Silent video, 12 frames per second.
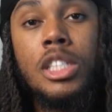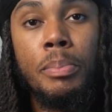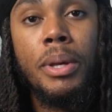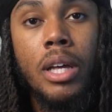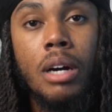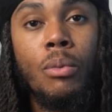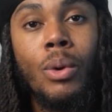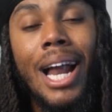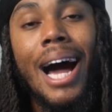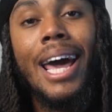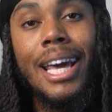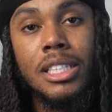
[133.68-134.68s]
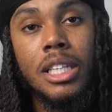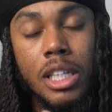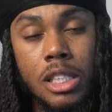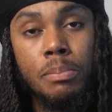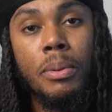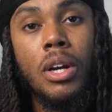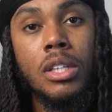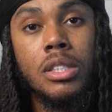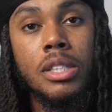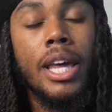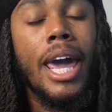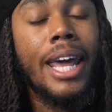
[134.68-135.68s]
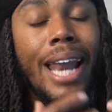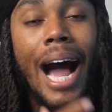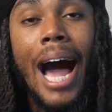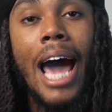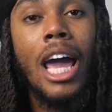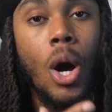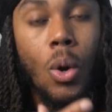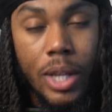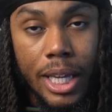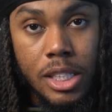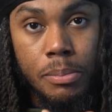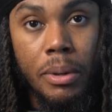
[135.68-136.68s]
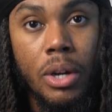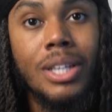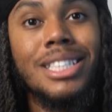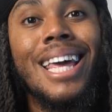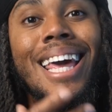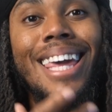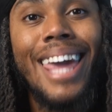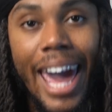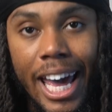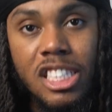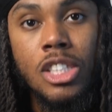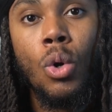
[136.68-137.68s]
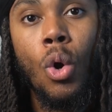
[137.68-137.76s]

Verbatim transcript: speak up what I actually experienced. And I only experienced castor